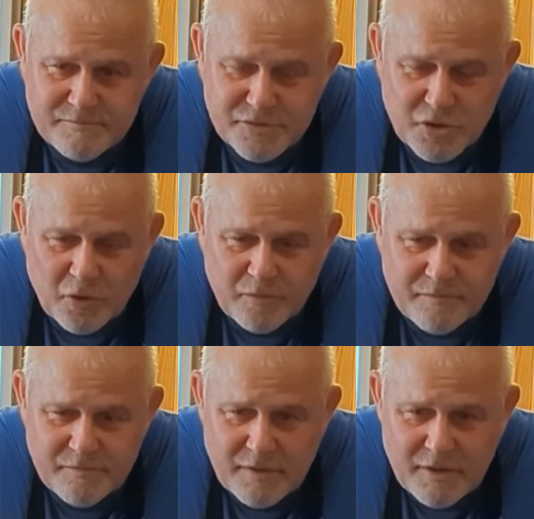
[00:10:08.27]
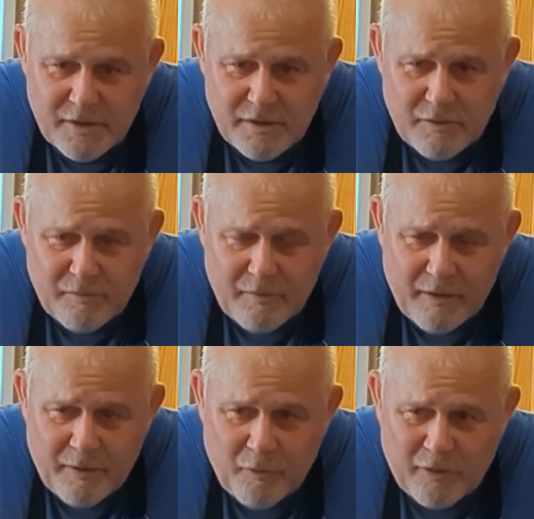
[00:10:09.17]
So
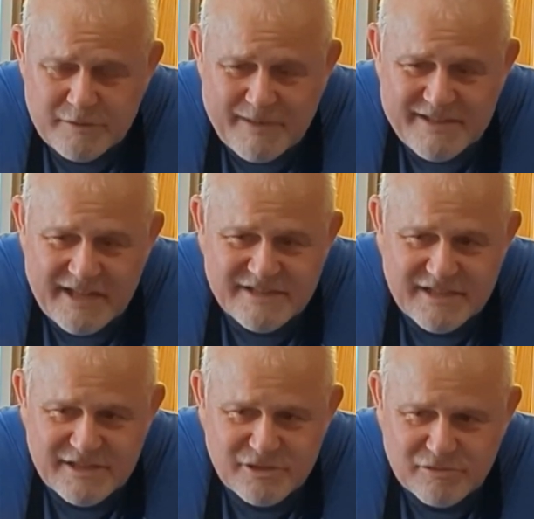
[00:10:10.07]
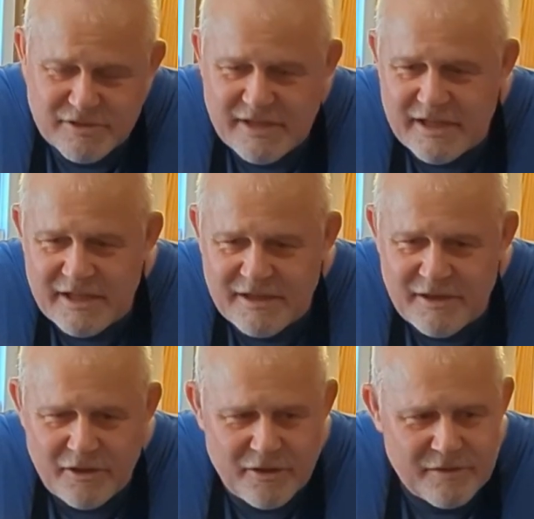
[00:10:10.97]
once my taste testers get in
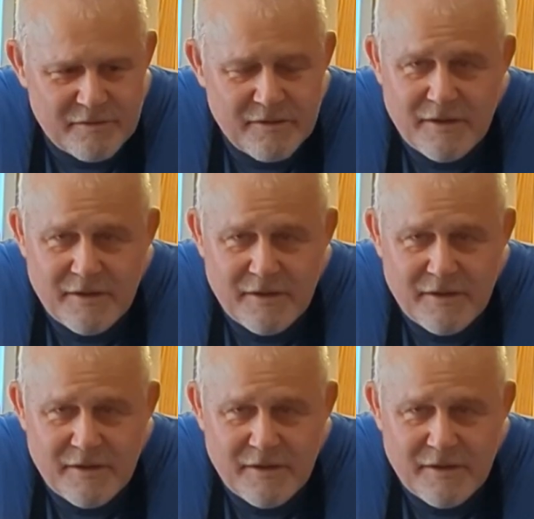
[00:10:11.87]
here, and